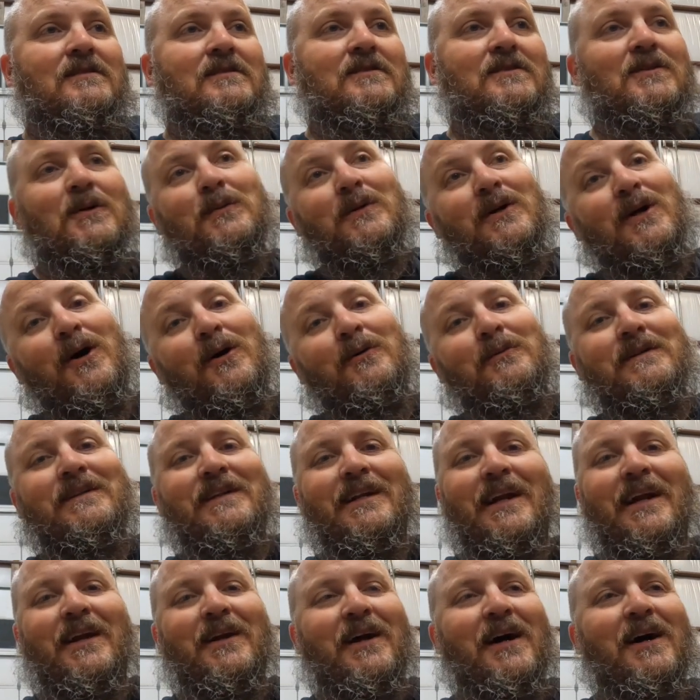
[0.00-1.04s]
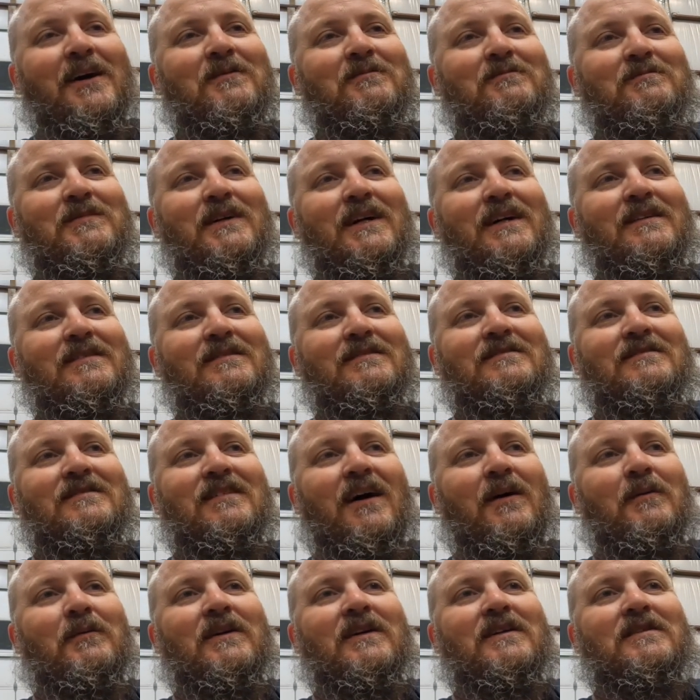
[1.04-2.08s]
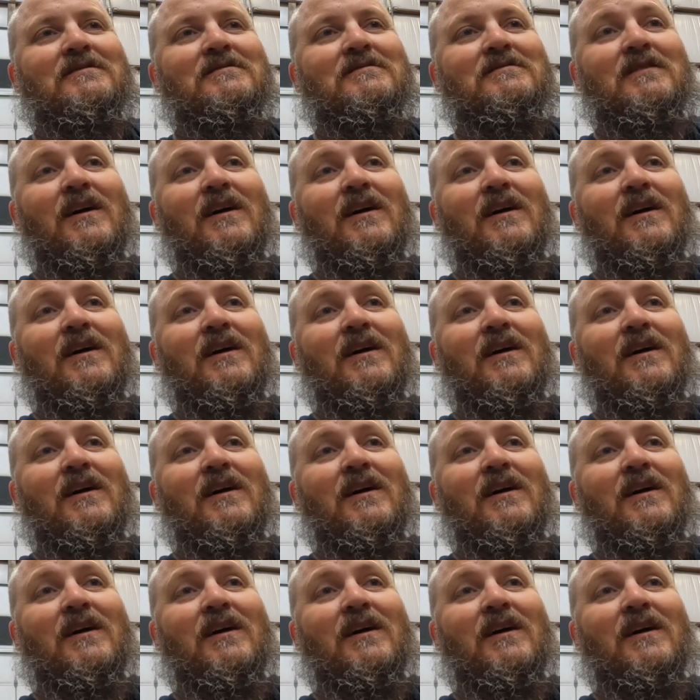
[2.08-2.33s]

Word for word: So we're going with it anyhow. But I want